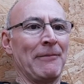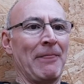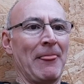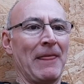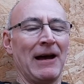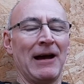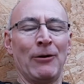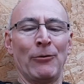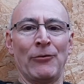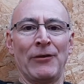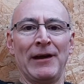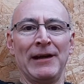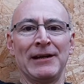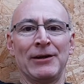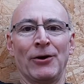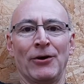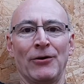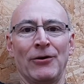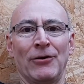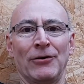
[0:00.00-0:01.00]
how they
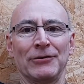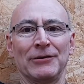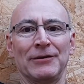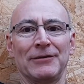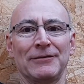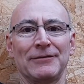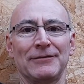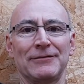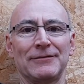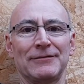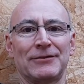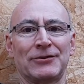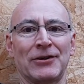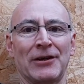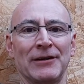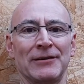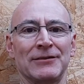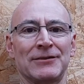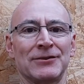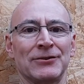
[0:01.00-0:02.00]
got on
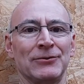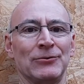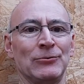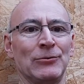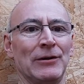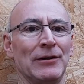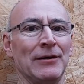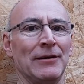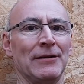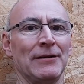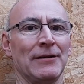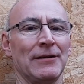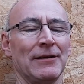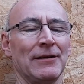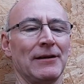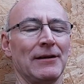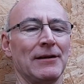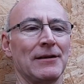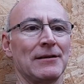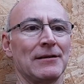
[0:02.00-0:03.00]
trying to
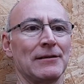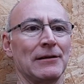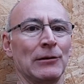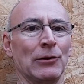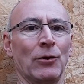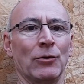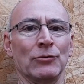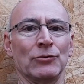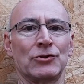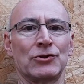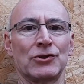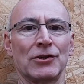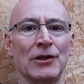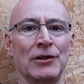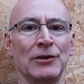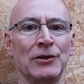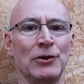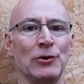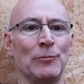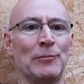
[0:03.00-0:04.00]
launch a
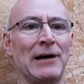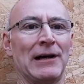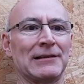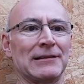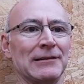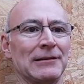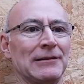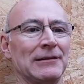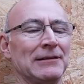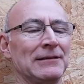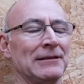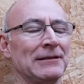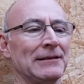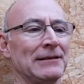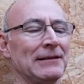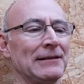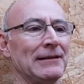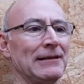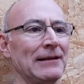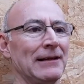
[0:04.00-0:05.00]
new battle
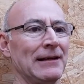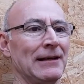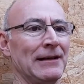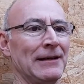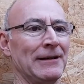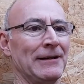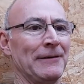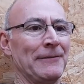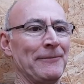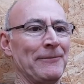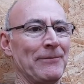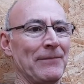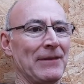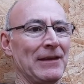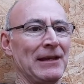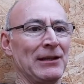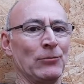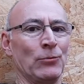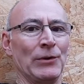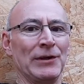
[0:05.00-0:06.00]

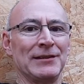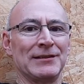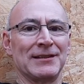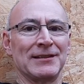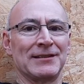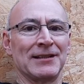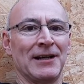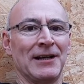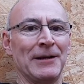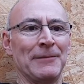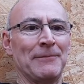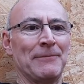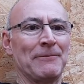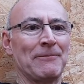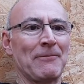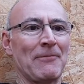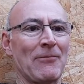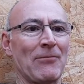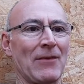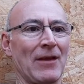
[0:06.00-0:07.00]
in winter time.
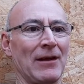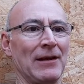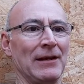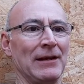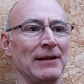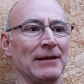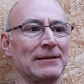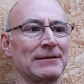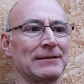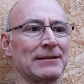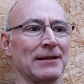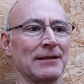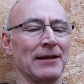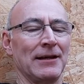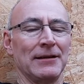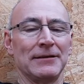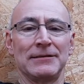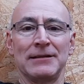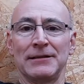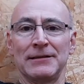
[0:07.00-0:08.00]
It
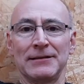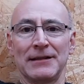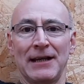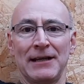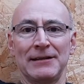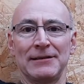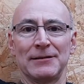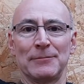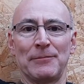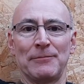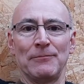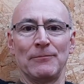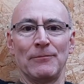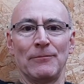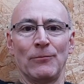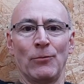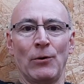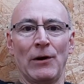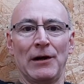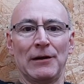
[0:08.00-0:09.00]
didn't end
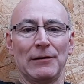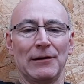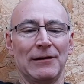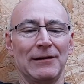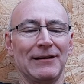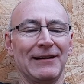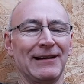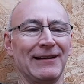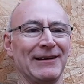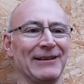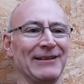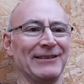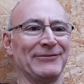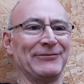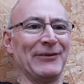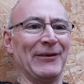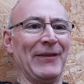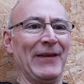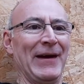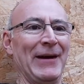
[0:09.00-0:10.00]
well
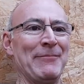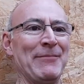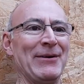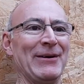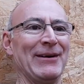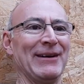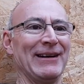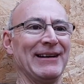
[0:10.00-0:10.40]
for them,